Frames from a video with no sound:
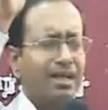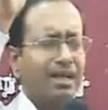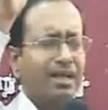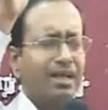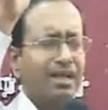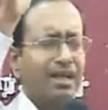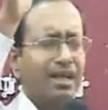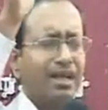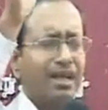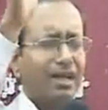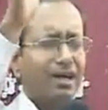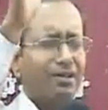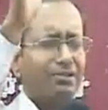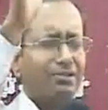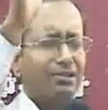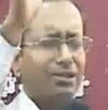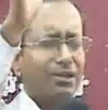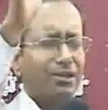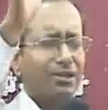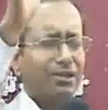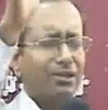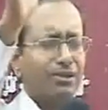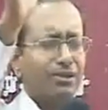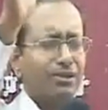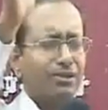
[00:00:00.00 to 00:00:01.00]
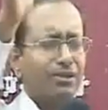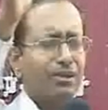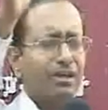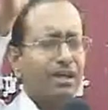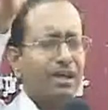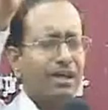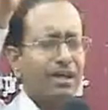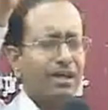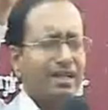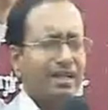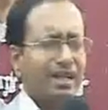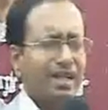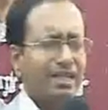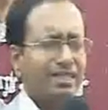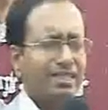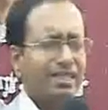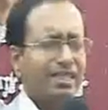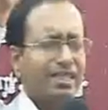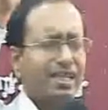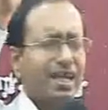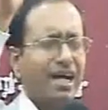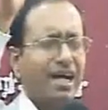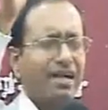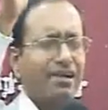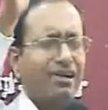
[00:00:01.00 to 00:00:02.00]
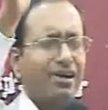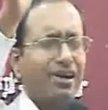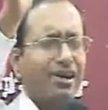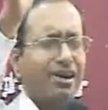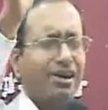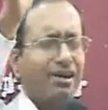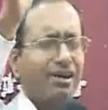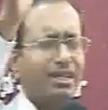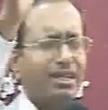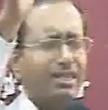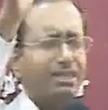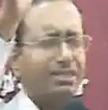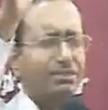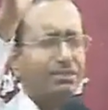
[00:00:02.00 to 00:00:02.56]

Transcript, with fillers: He loves you. He has shed all